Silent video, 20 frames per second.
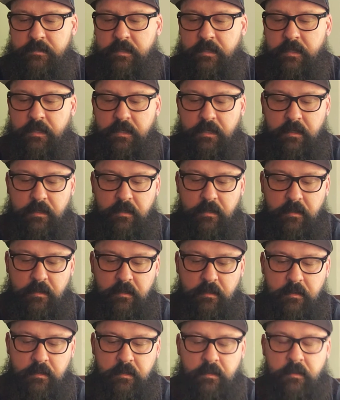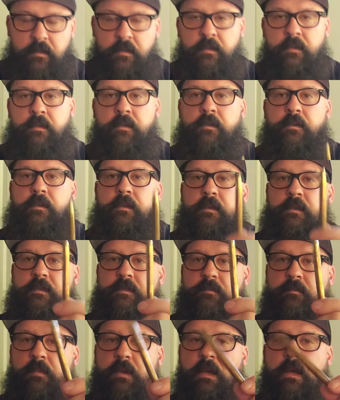thing in here
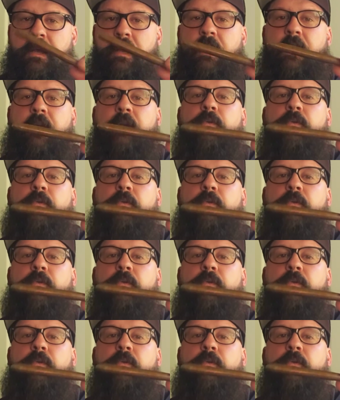is my